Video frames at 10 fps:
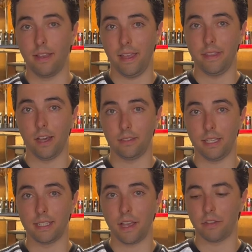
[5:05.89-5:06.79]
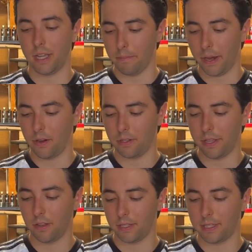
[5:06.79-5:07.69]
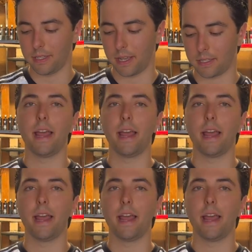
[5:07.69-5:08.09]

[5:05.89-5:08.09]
in the LT7 compared to the LT6.